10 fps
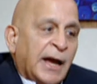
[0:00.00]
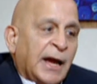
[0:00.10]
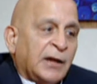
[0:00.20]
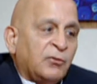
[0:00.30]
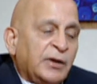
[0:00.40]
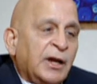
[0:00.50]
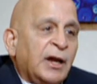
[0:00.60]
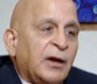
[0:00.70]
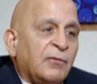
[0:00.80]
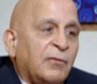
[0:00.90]
And we
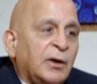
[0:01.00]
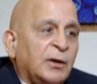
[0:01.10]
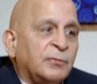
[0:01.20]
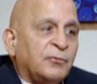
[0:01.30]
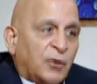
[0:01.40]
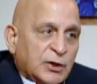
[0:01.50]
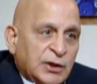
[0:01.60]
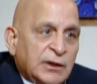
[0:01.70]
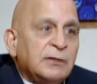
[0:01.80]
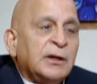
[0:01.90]
have uh,
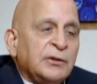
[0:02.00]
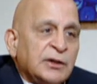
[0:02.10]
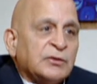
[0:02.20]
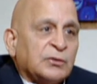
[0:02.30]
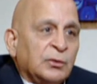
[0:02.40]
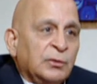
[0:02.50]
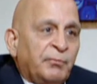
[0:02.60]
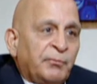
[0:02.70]
14 Indian schools,